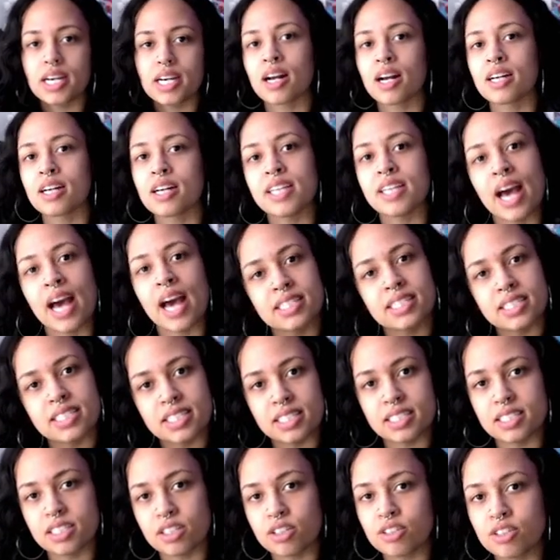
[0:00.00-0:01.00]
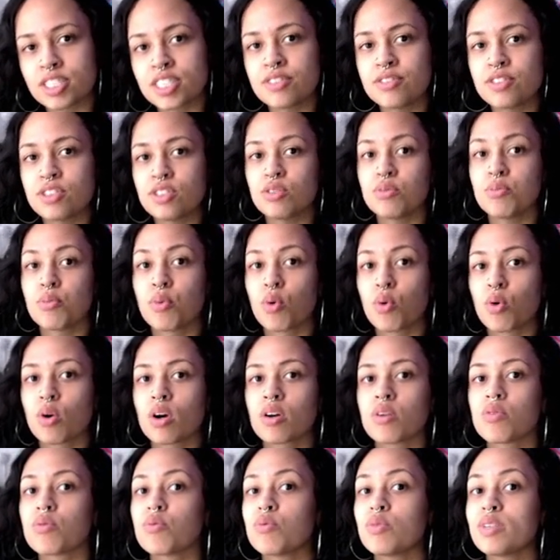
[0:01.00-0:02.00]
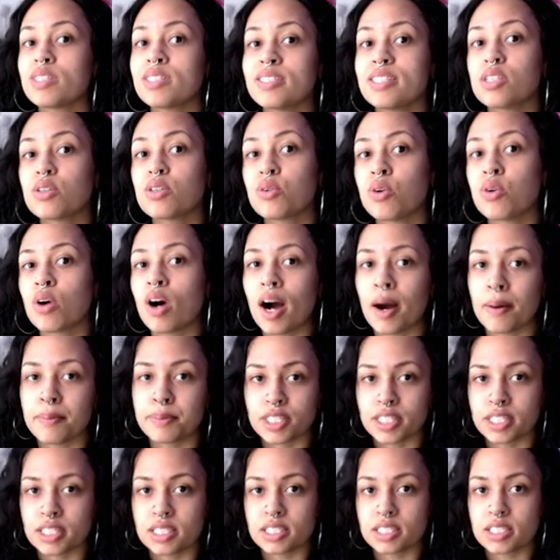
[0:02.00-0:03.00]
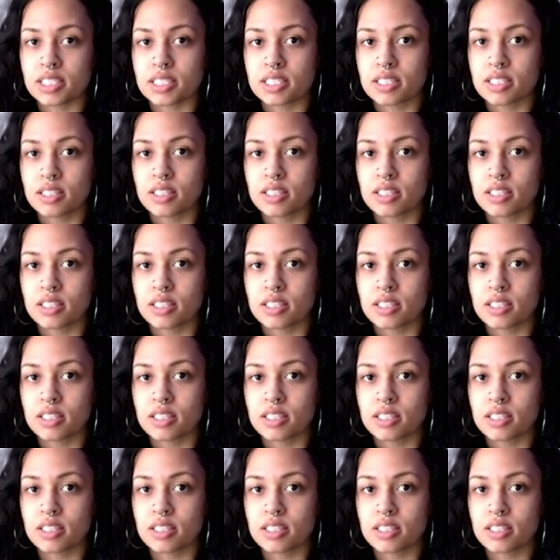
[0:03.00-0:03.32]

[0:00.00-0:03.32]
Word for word: and Audacity still gives you more really cool options.